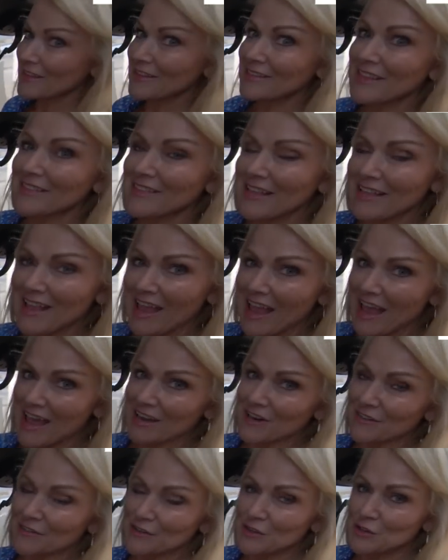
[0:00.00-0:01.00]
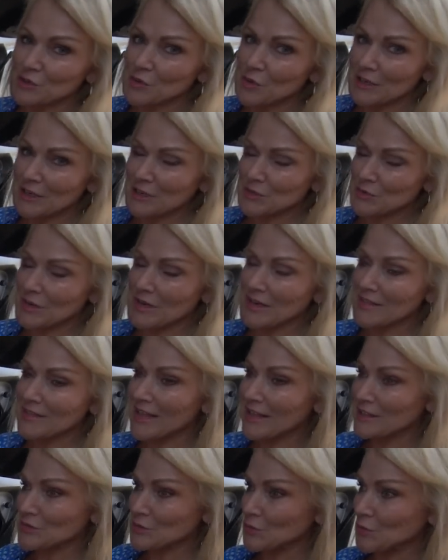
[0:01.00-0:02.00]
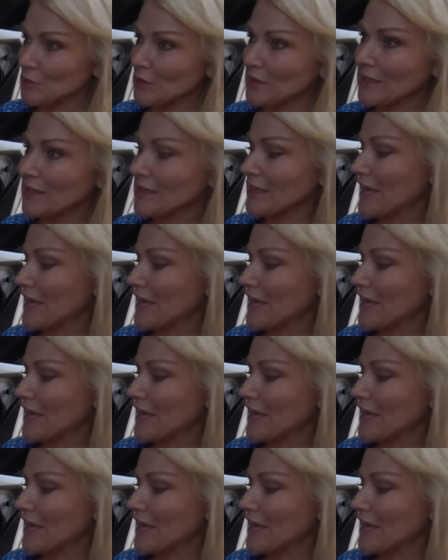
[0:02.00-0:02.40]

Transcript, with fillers: thing that they added for 2020 that's really